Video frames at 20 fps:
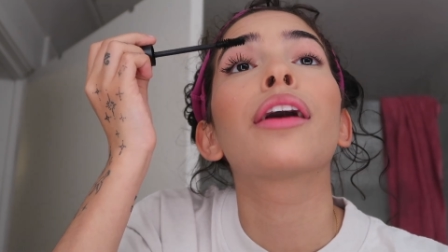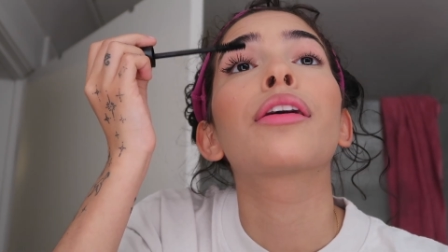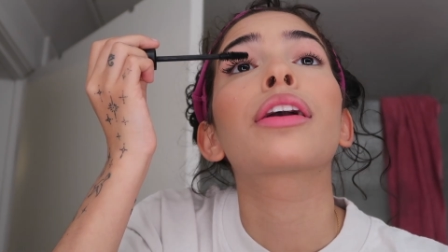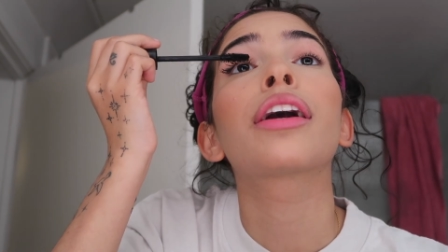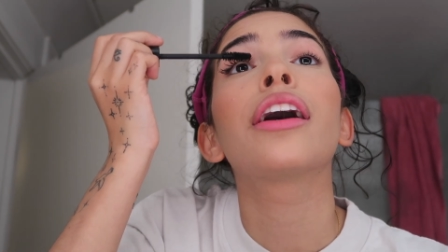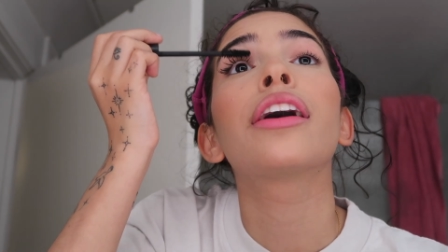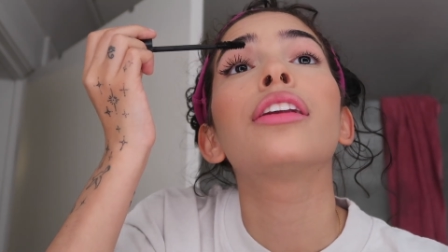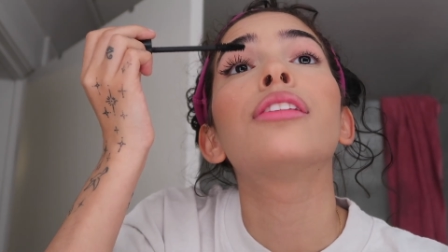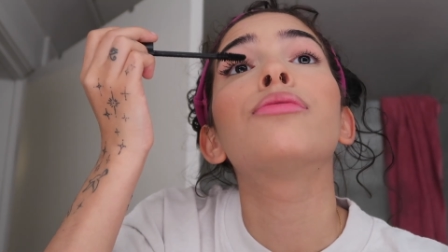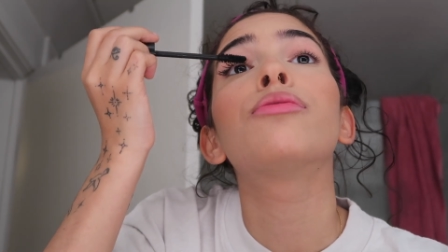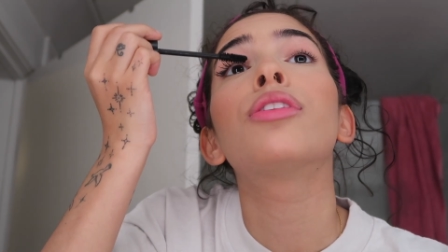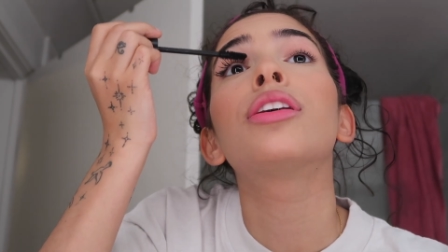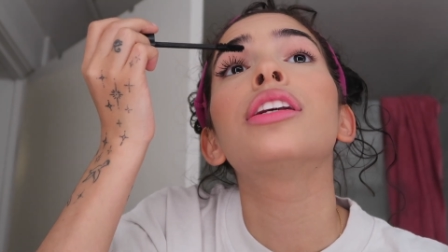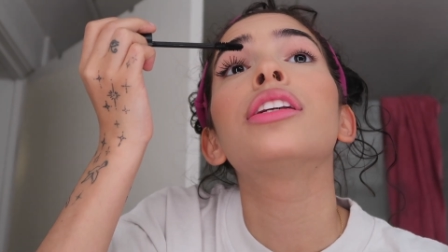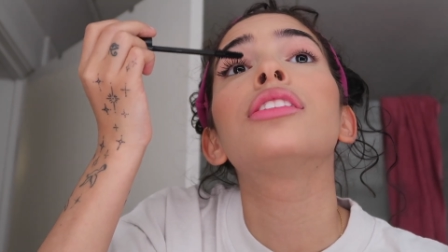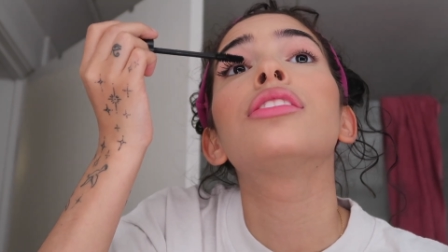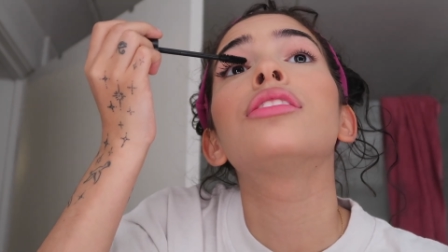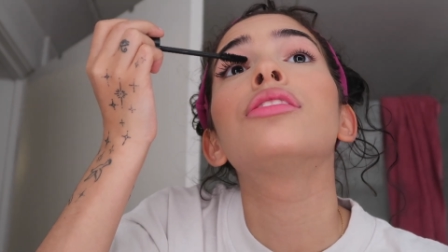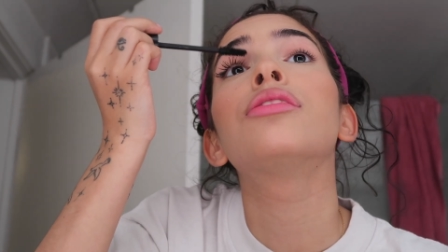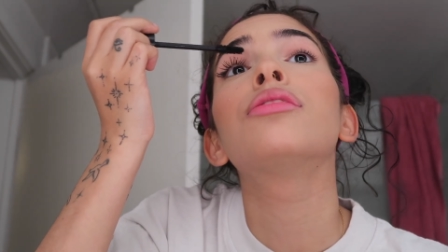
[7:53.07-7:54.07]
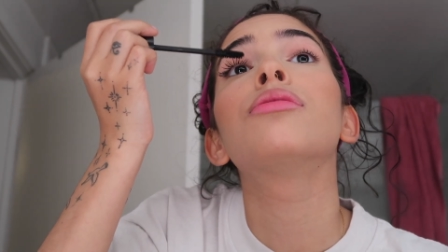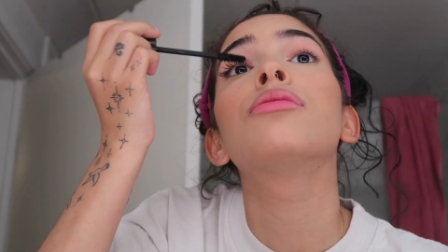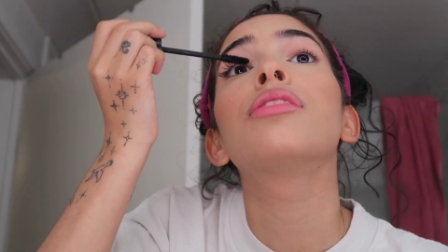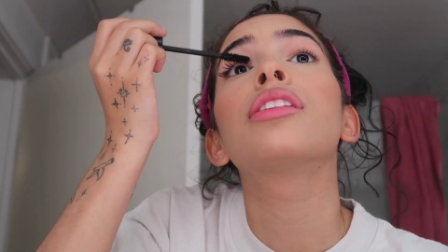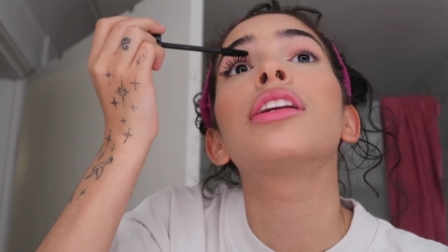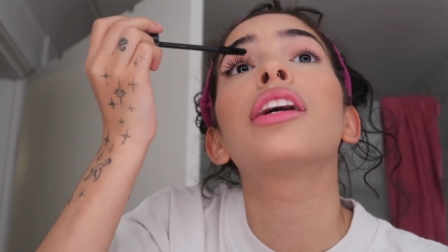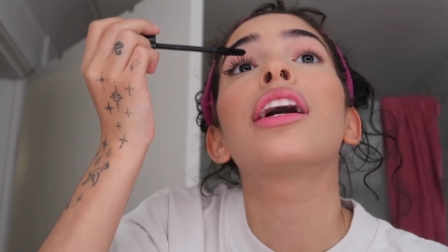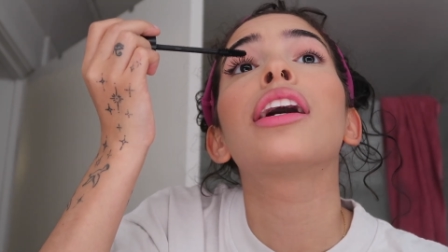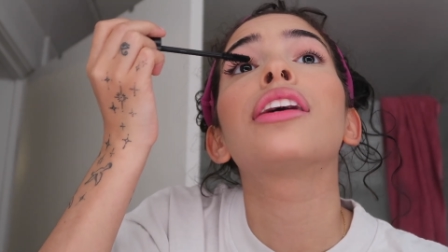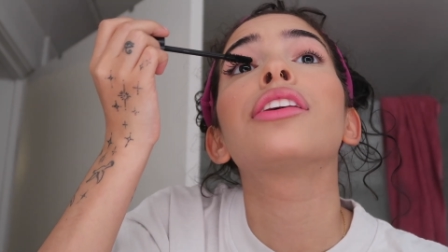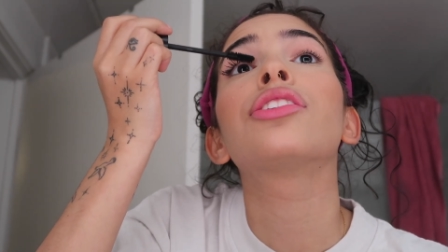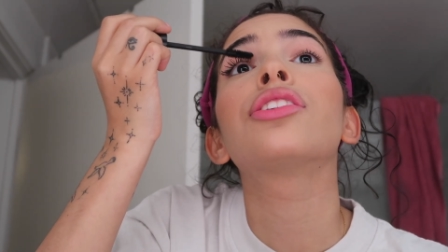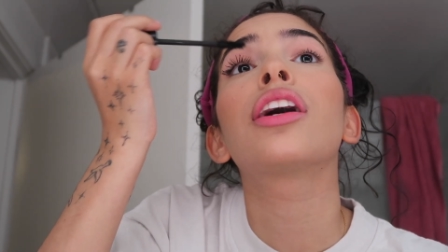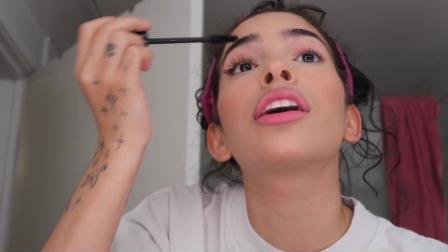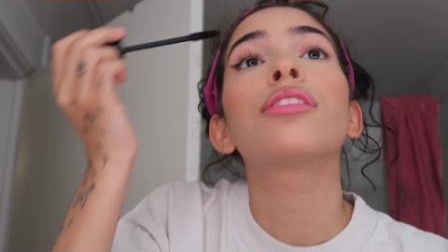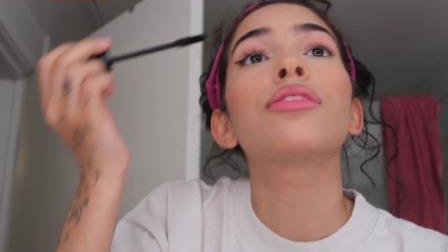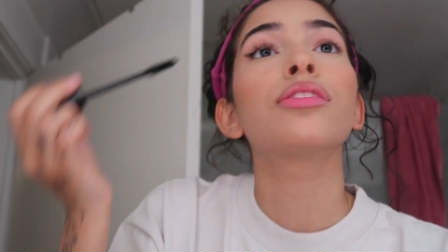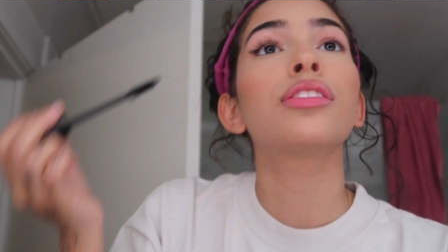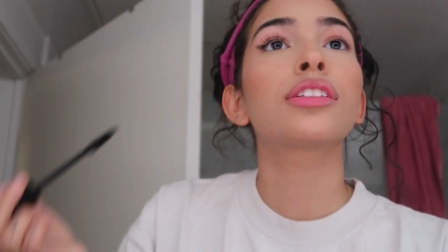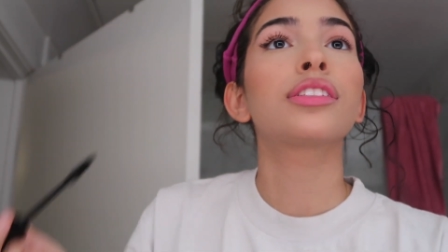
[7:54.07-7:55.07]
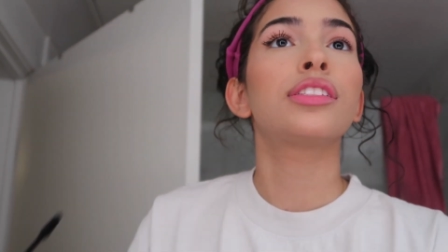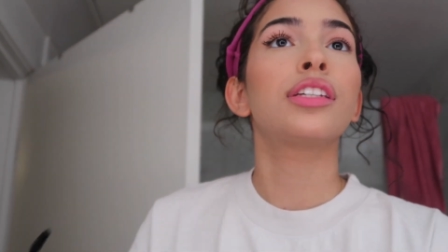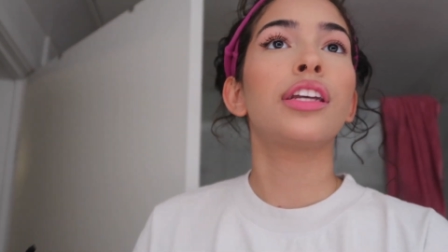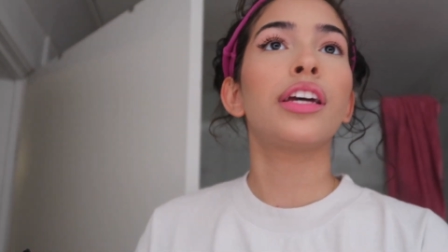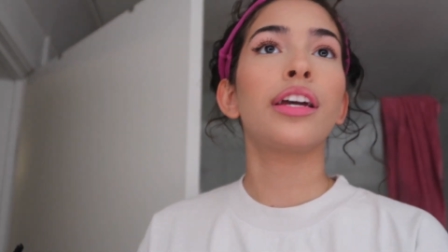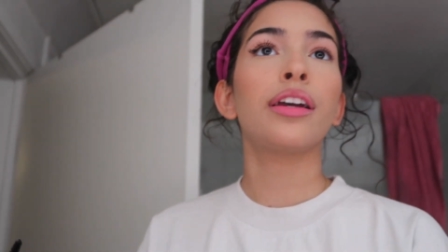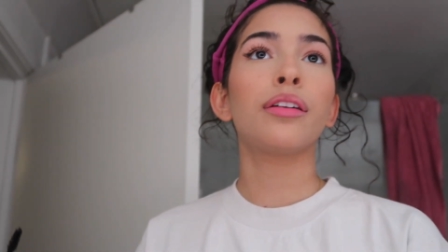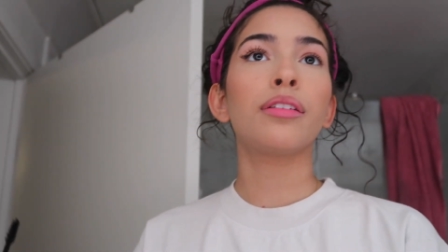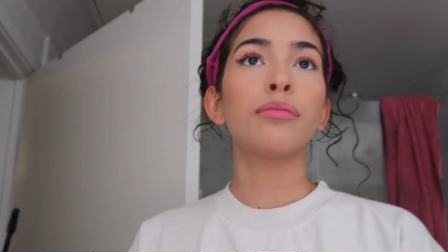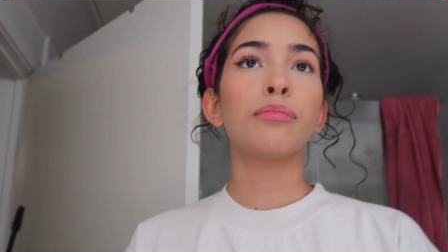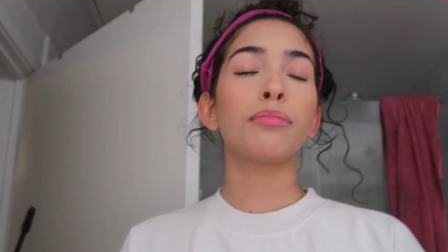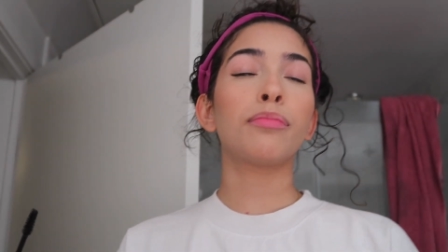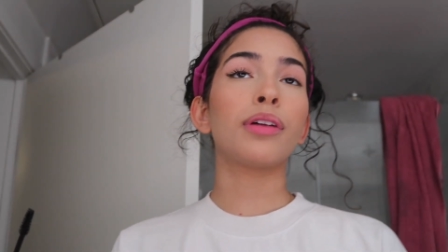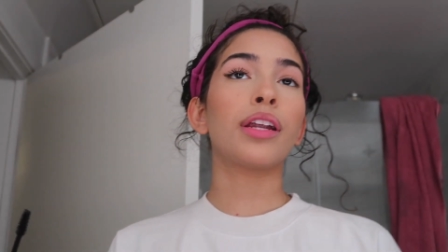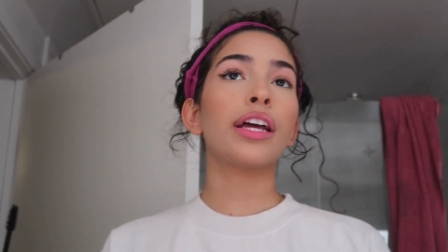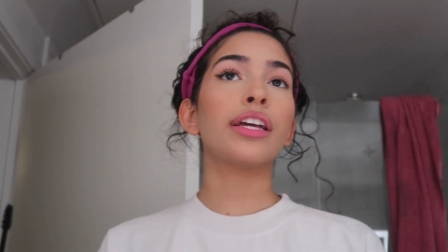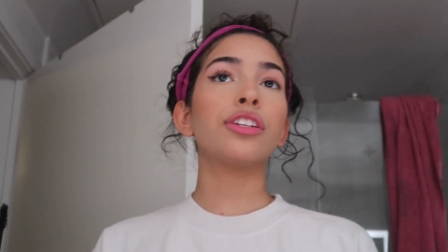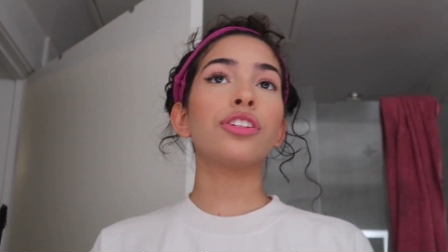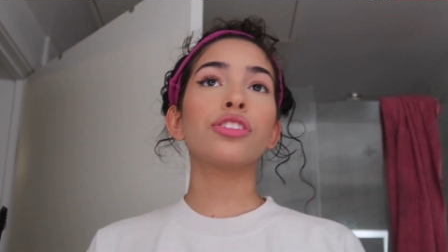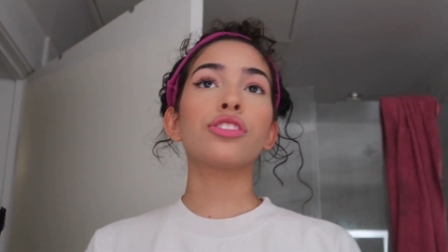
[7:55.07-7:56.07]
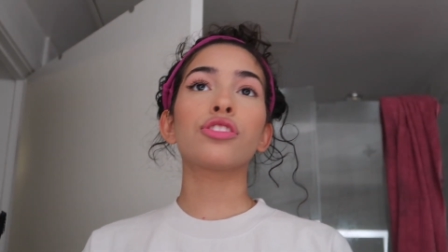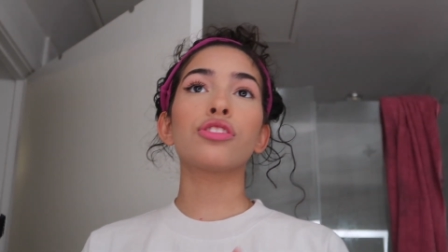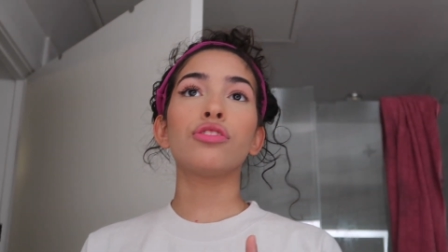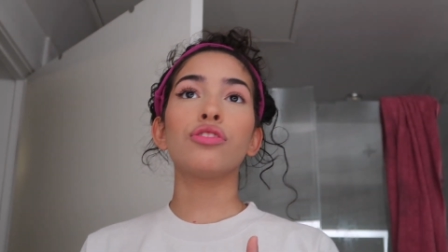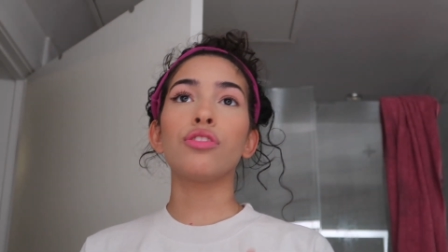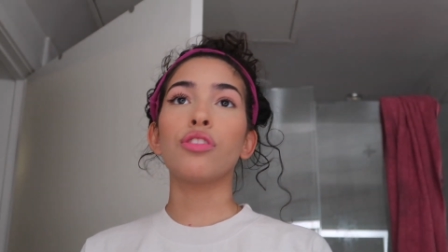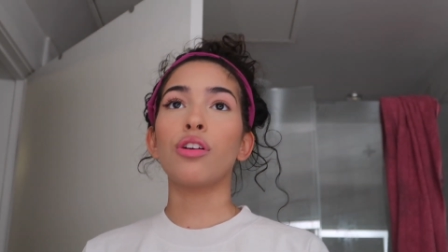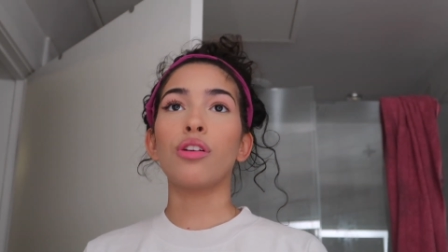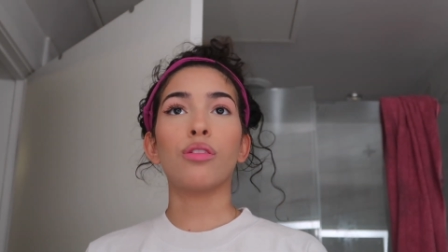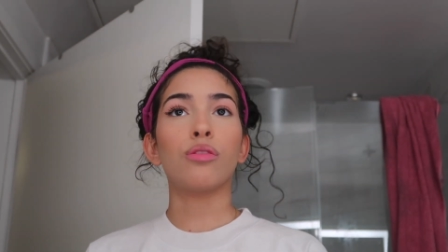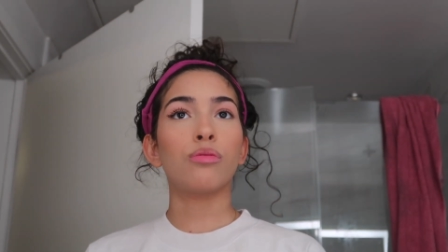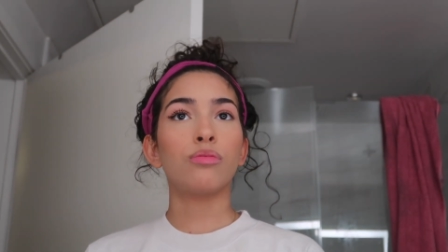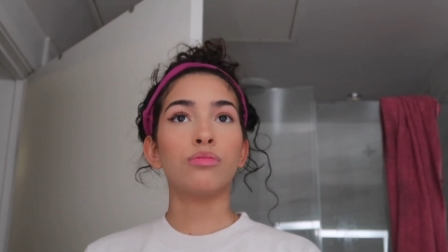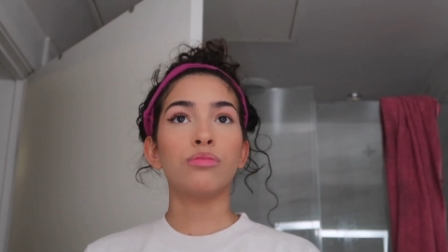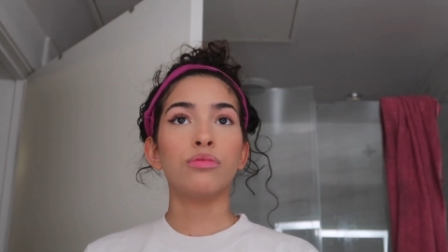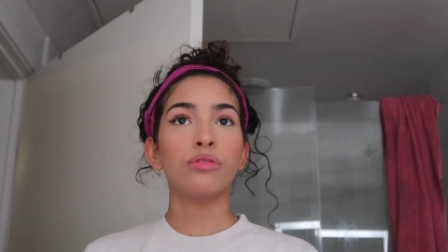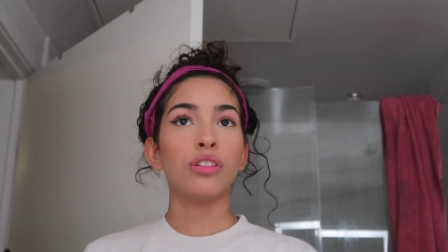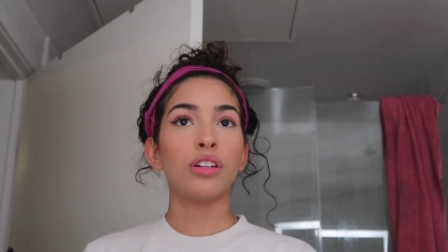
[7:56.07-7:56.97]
I kind of wanted to do an eyeshadow look today, but I just know